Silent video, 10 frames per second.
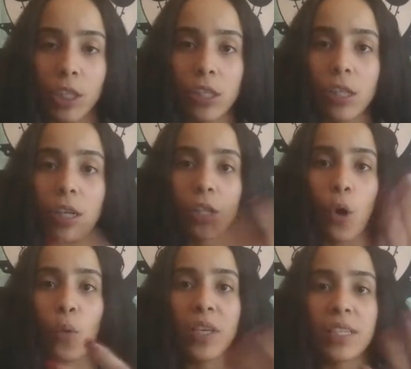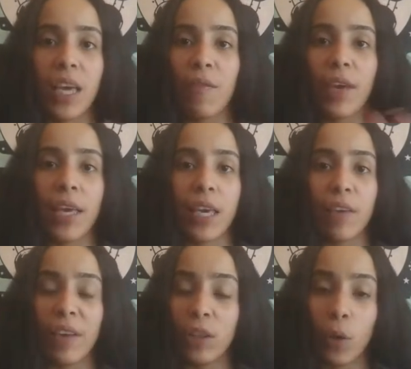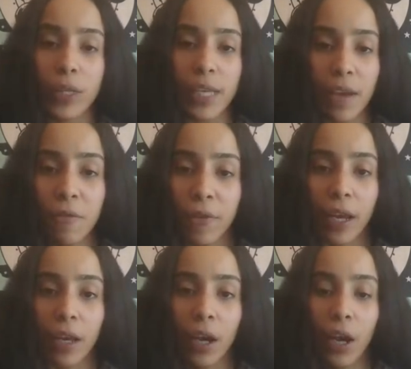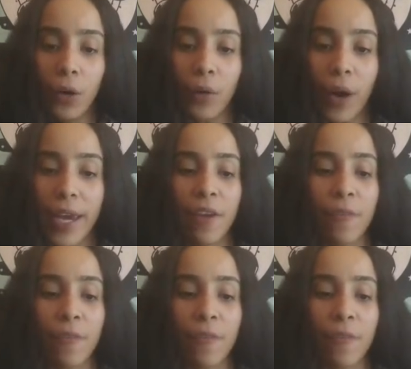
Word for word: The sun is always giving and giving, though it's infinite, right?